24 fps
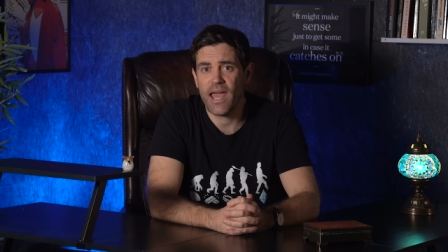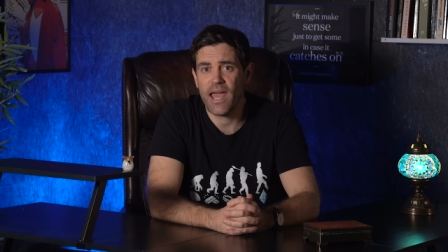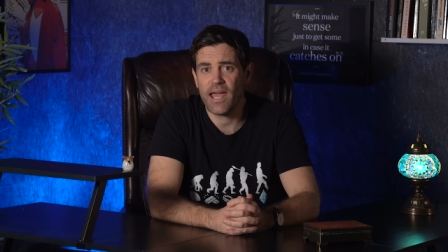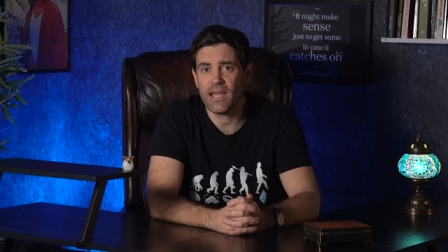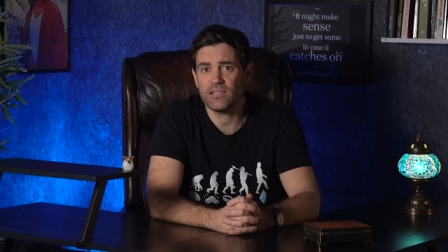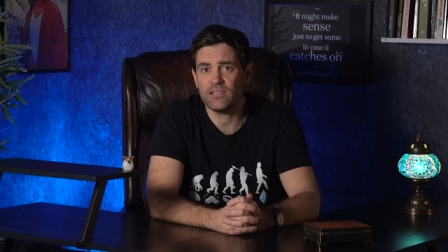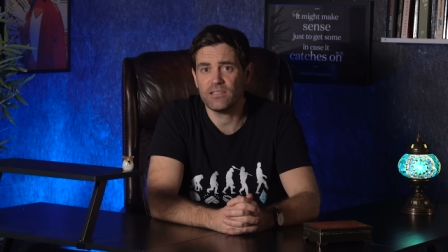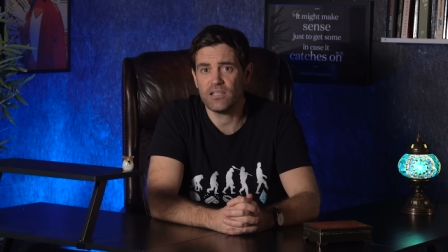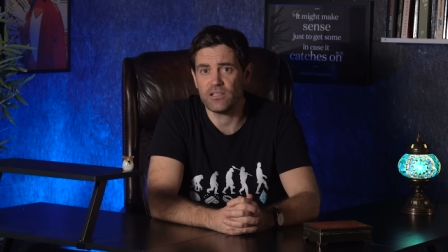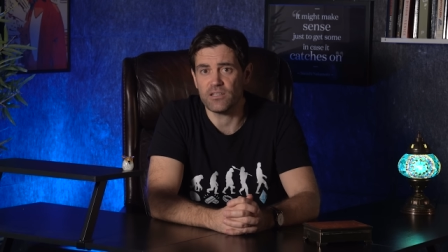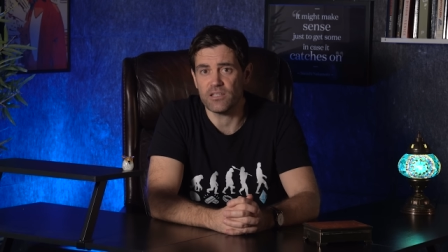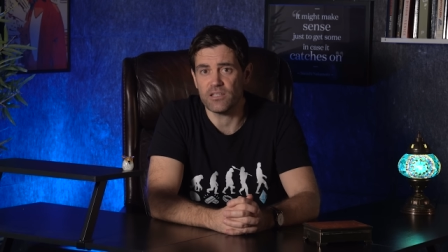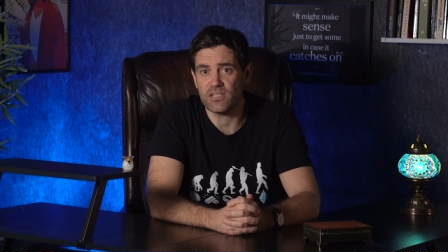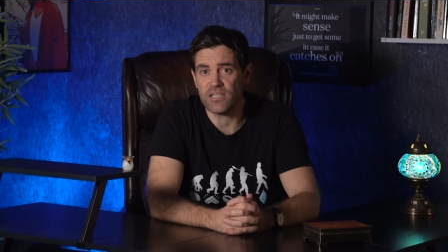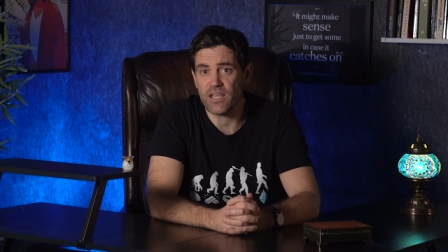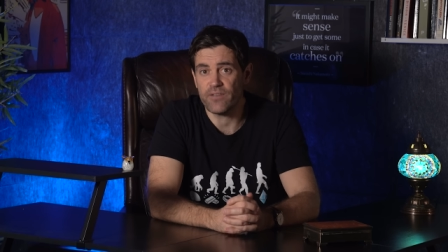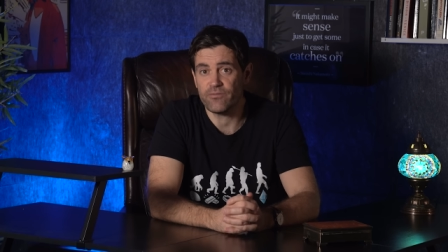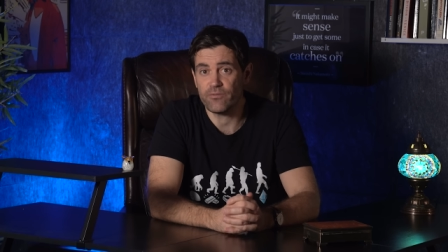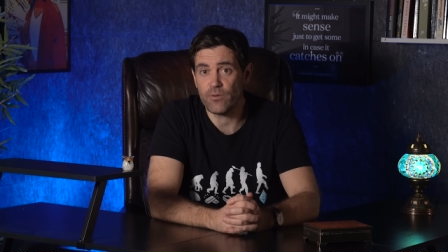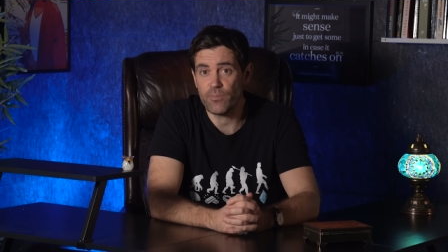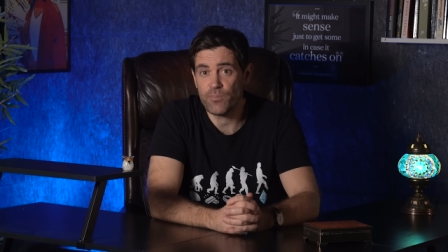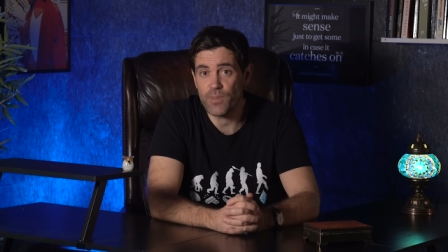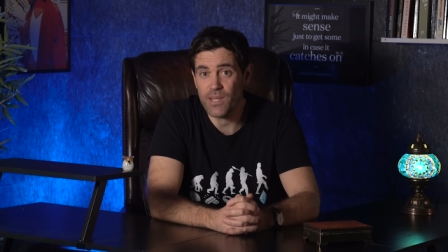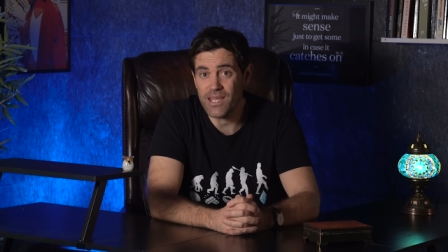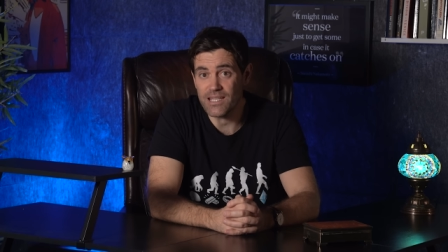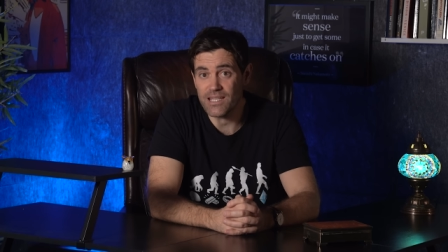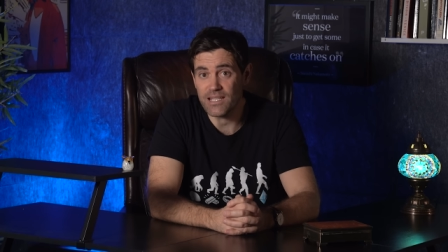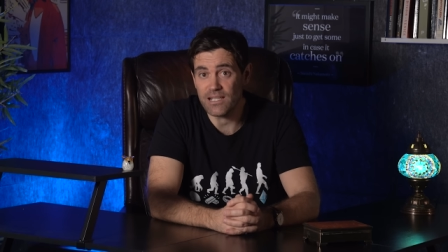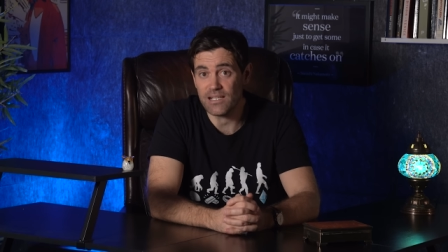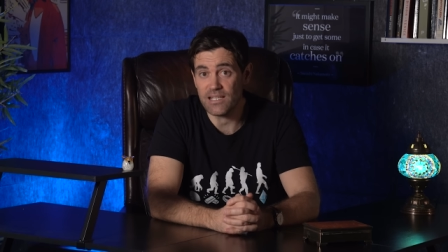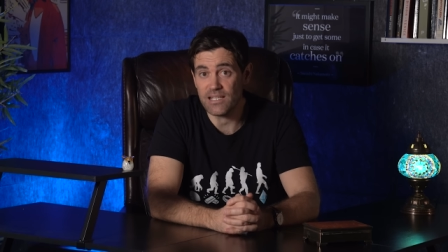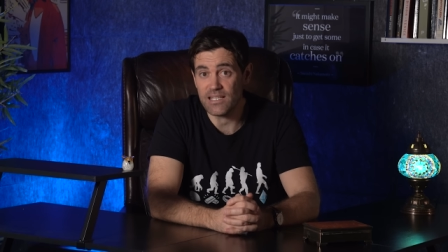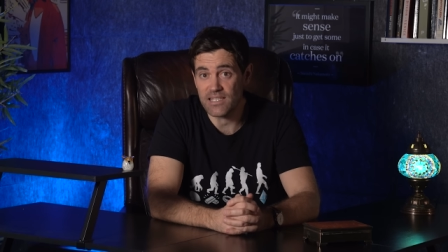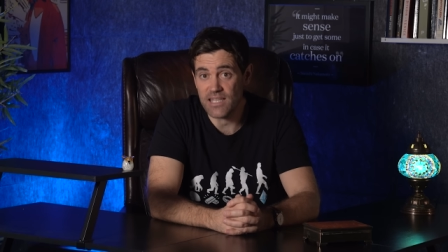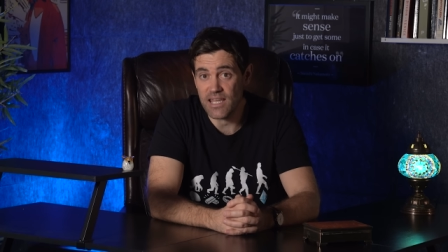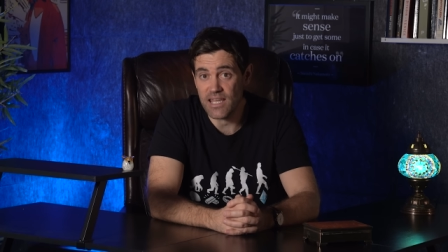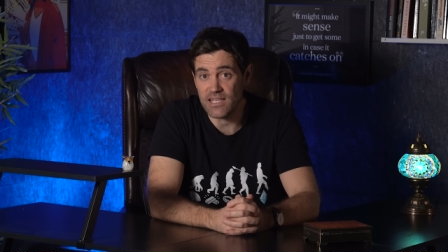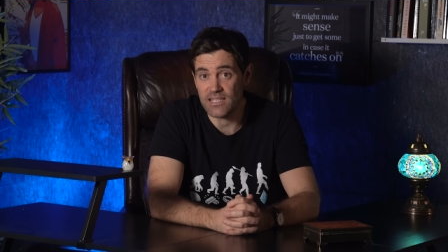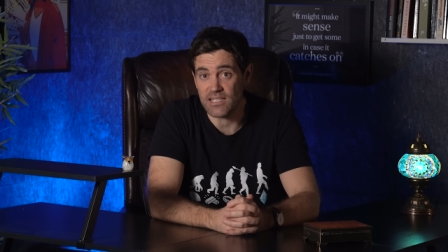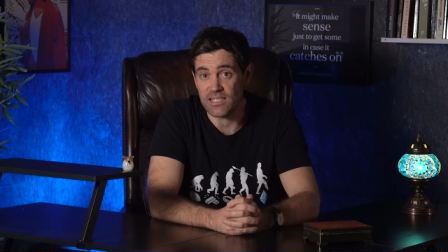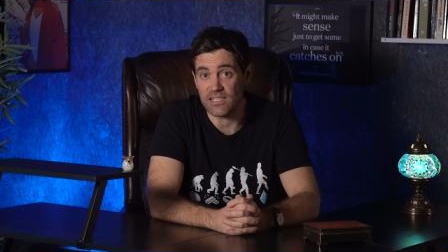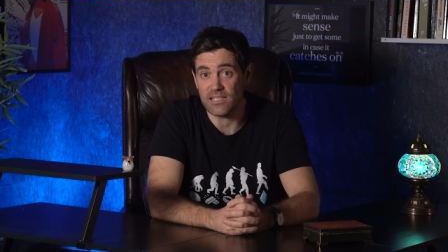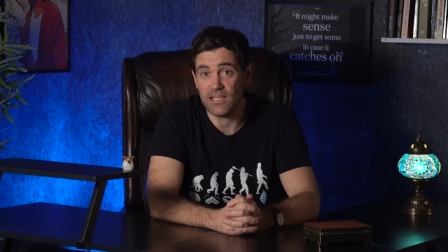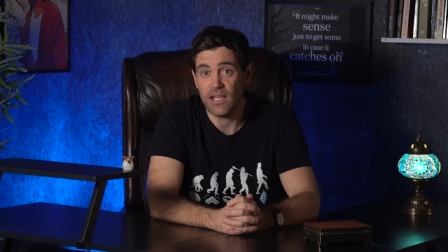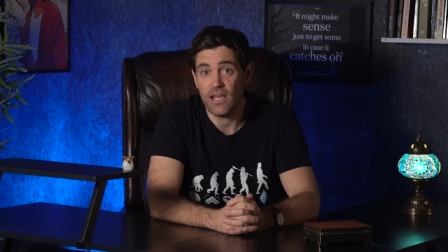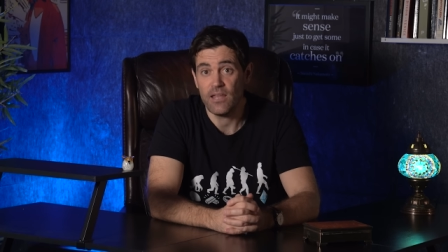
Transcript: and others have repeatedly stated